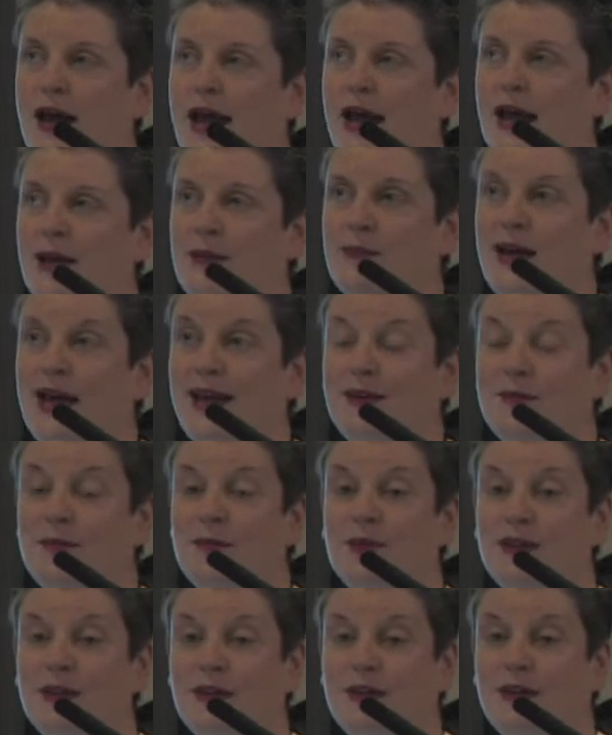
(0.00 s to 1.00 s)
um,
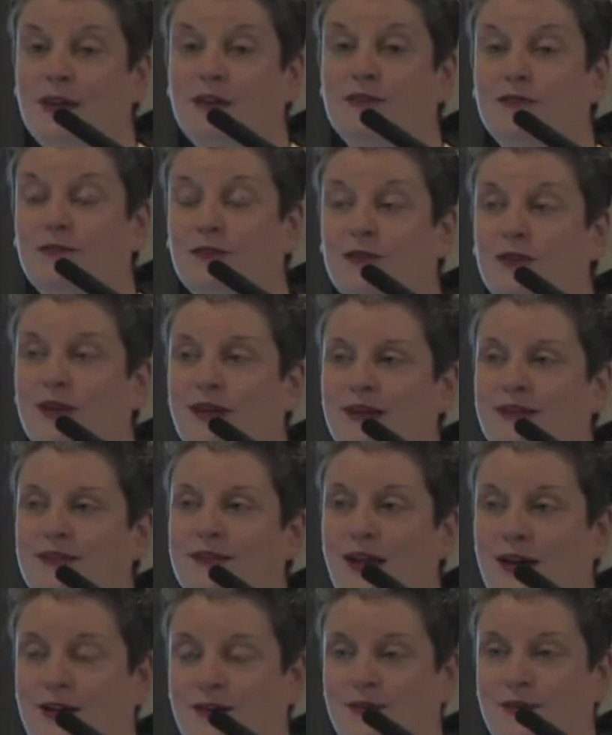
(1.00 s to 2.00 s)
and me a few days
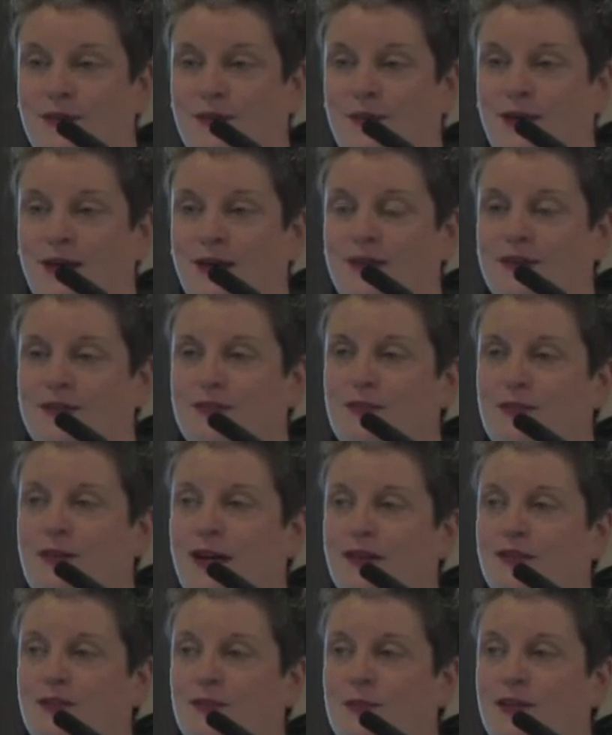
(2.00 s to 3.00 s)
after my
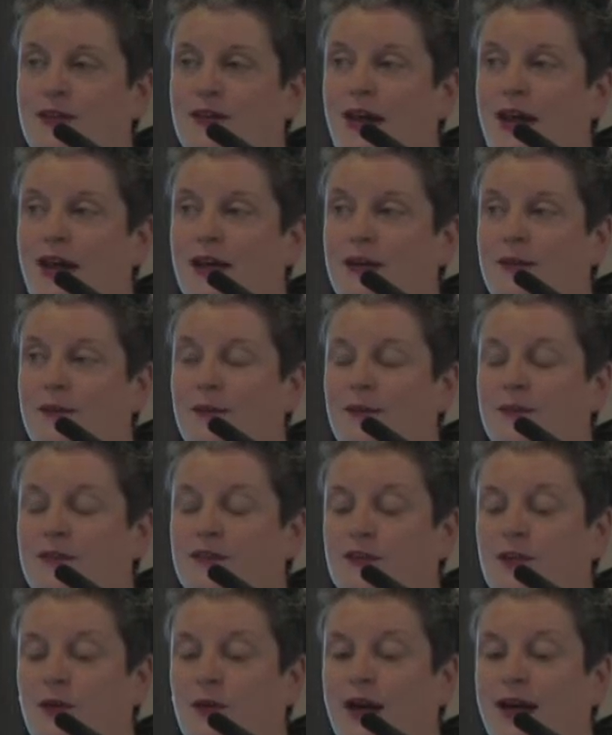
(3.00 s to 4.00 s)
hysterectomy. Um,
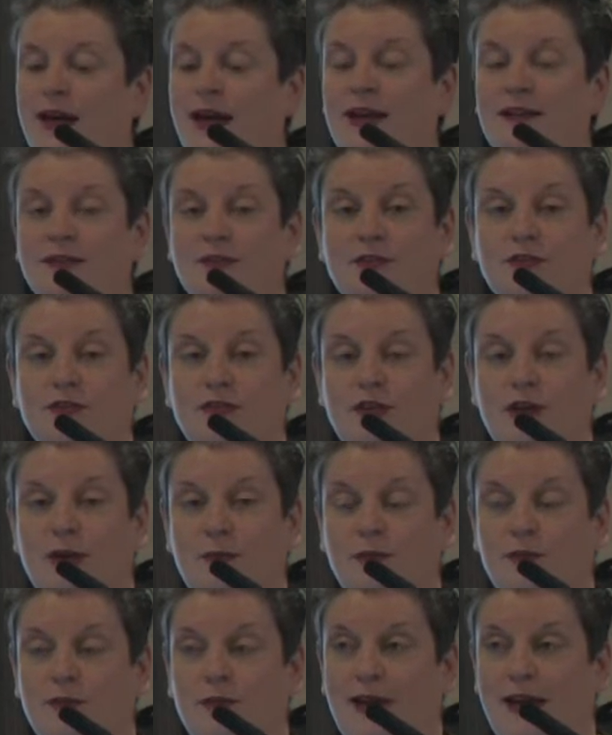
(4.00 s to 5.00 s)
so I asked her to
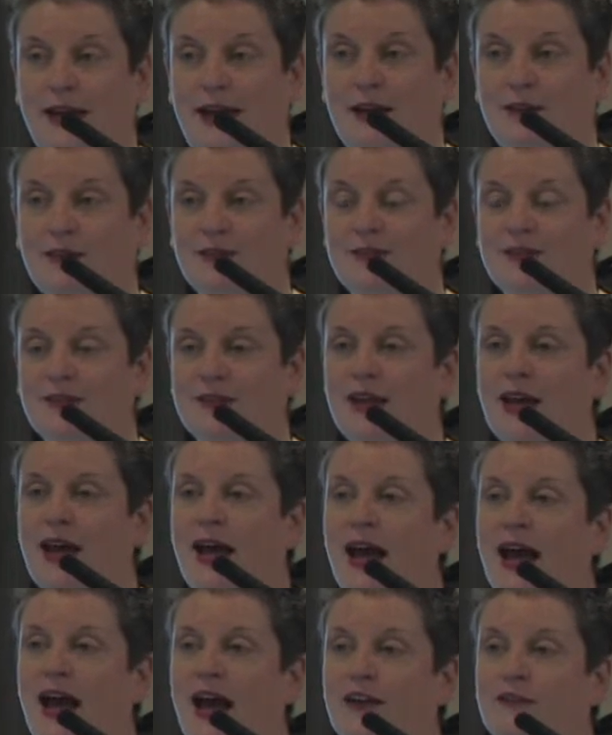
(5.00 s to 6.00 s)
come to my house
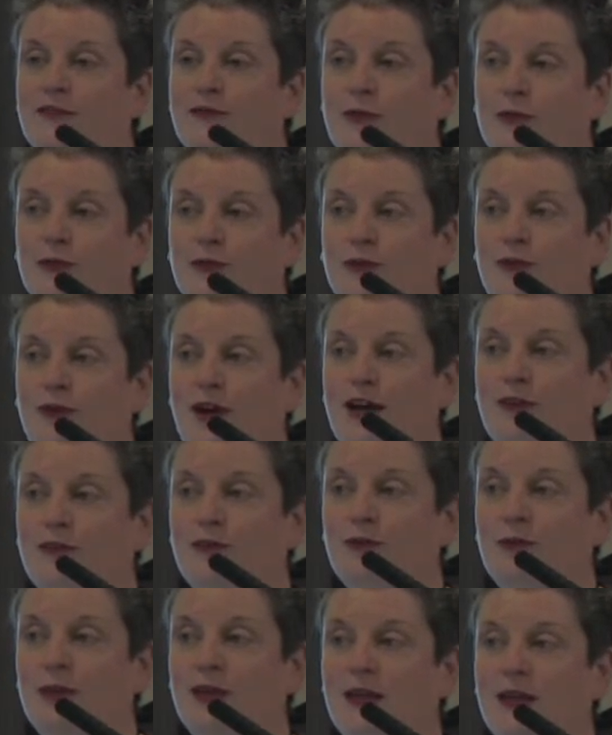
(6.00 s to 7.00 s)
and
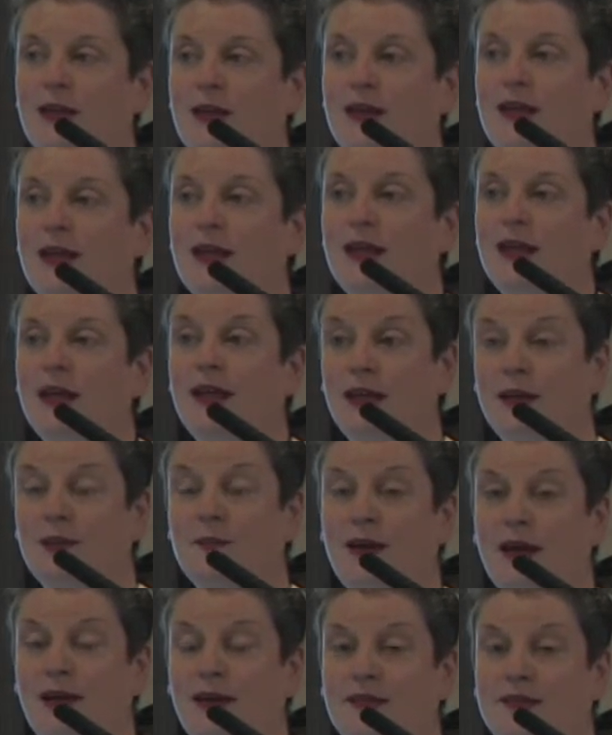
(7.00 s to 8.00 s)
photograph me in
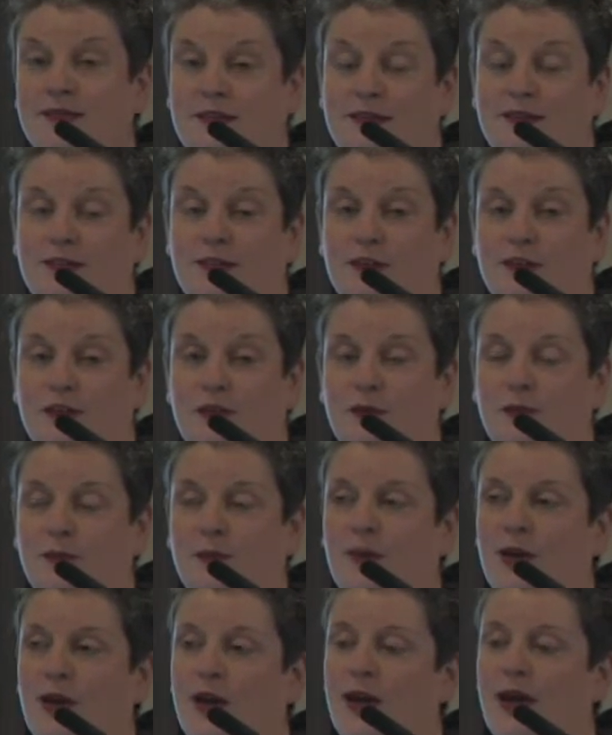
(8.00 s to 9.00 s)
my sitting
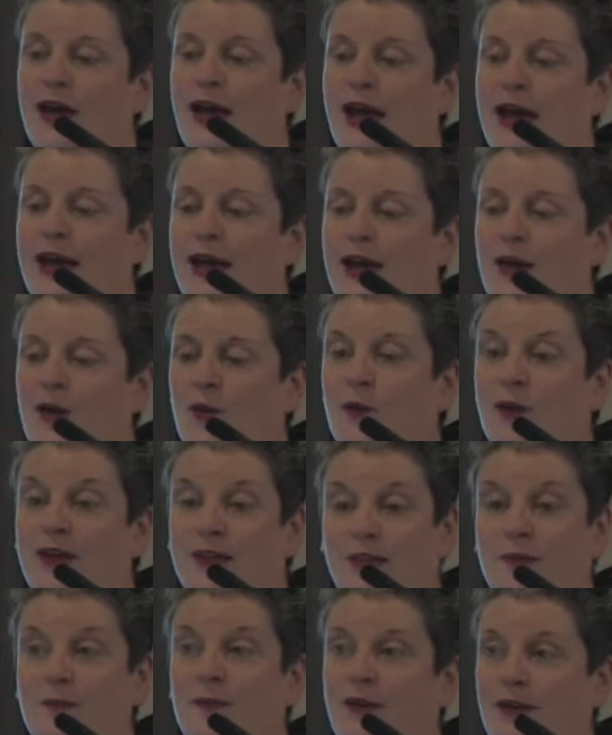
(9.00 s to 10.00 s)
room uh,
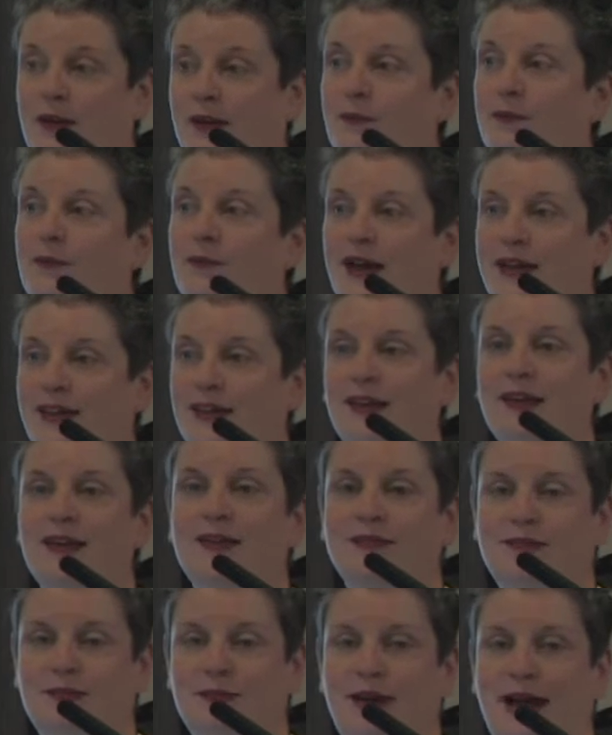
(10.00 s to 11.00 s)
with my, my,
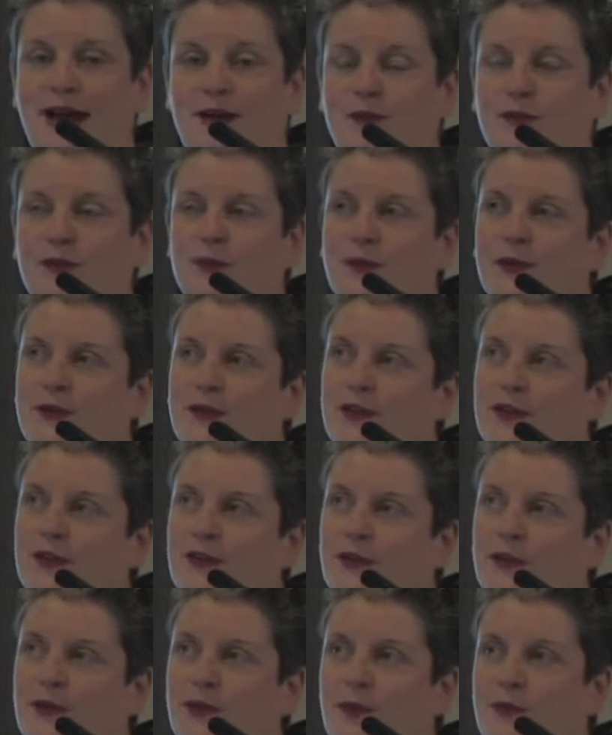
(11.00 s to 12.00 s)
things around. But
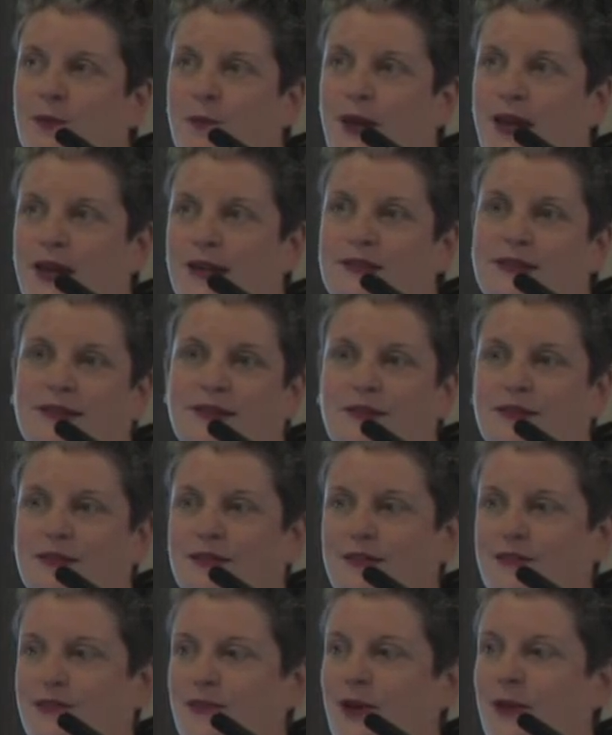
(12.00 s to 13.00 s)
you know the
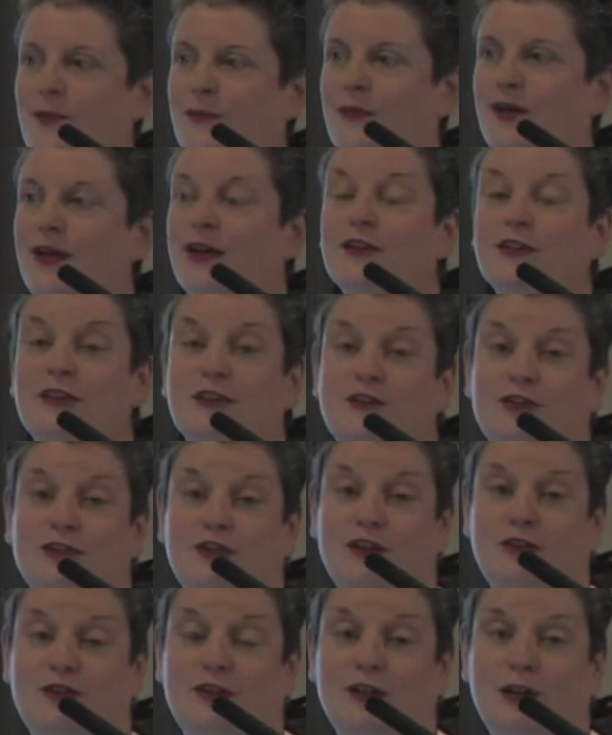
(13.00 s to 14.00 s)
paintings from the
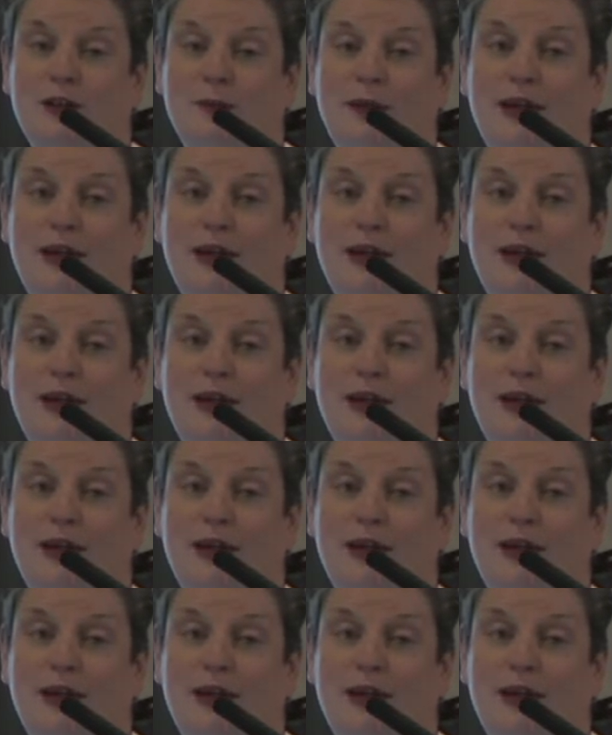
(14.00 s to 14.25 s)
traditional